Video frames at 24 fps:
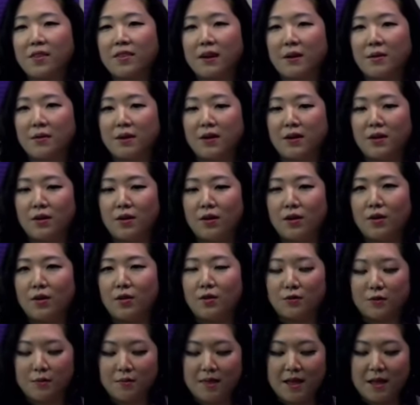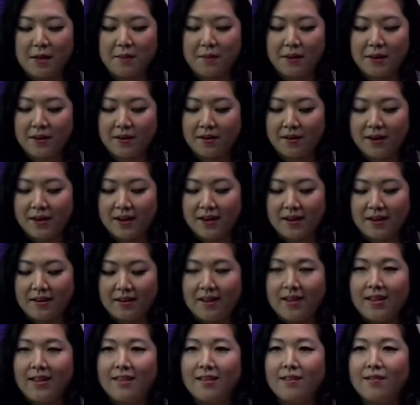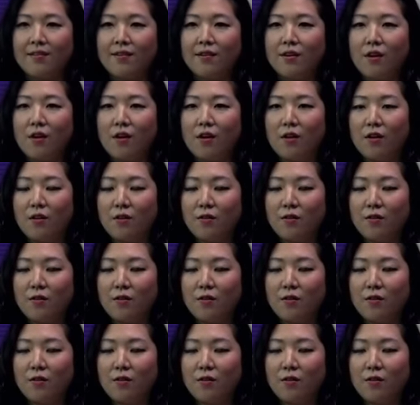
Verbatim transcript: that we know from that period, these are all